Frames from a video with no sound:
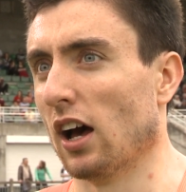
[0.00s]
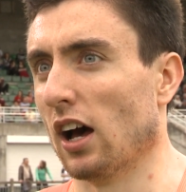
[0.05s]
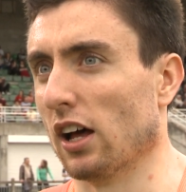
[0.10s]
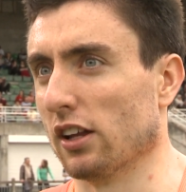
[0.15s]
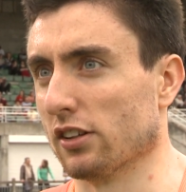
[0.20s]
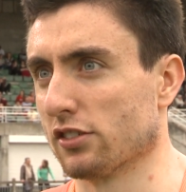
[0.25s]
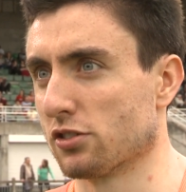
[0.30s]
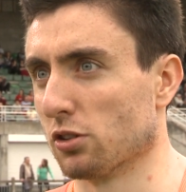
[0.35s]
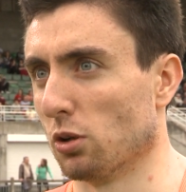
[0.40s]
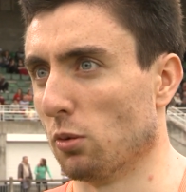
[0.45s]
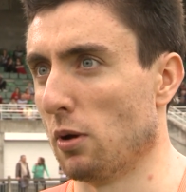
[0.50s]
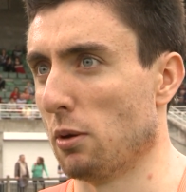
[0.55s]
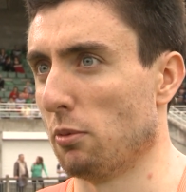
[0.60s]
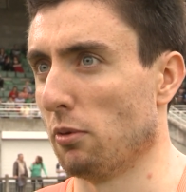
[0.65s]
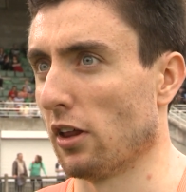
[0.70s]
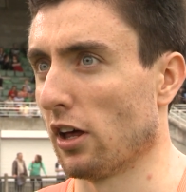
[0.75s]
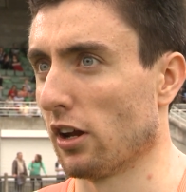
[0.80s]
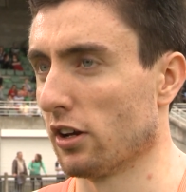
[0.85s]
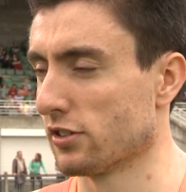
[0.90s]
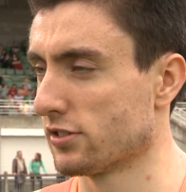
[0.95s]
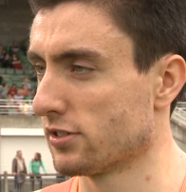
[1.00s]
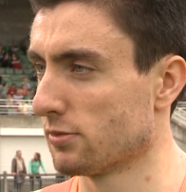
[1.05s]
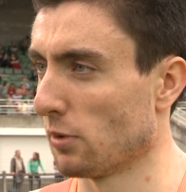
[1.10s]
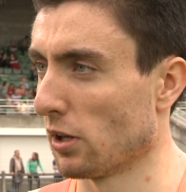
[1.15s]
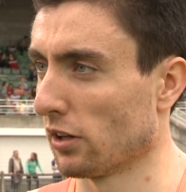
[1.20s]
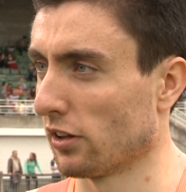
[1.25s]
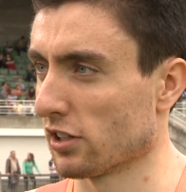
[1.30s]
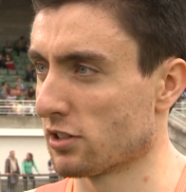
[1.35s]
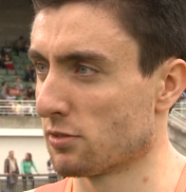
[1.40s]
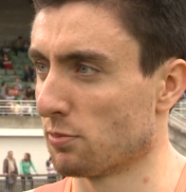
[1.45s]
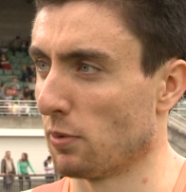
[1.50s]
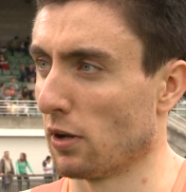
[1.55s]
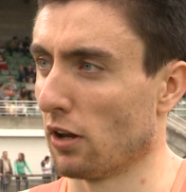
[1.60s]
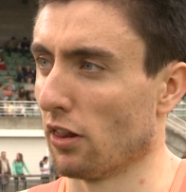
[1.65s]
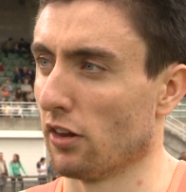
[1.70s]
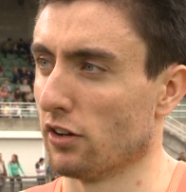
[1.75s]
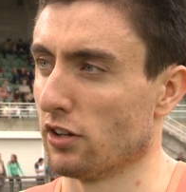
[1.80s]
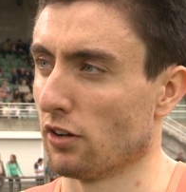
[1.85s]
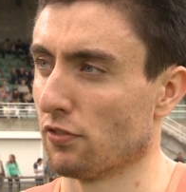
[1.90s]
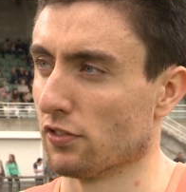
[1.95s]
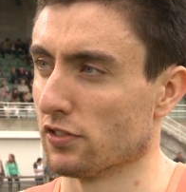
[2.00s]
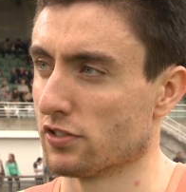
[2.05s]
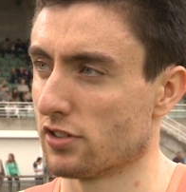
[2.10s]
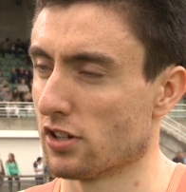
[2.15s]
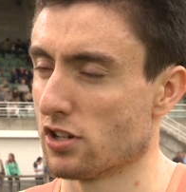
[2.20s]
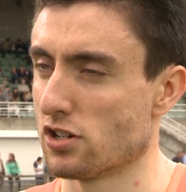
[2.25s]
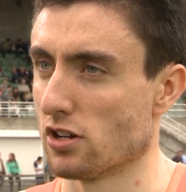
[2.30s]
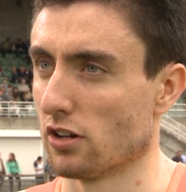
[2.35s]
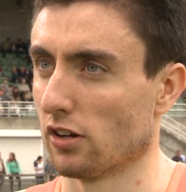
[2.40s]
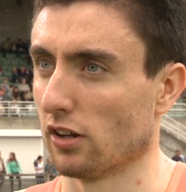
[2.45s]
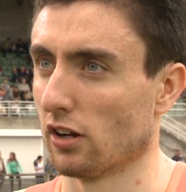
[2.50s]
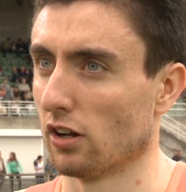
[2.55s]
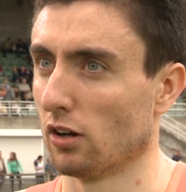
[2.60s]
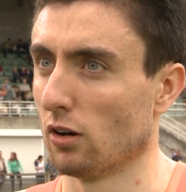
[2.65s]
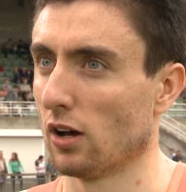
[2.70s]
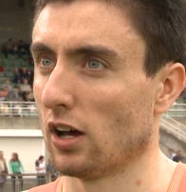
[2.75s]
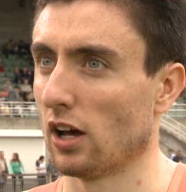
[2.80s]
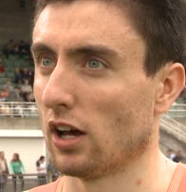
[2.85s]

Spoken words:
And so maybe that's a bit of the difference this year, you know.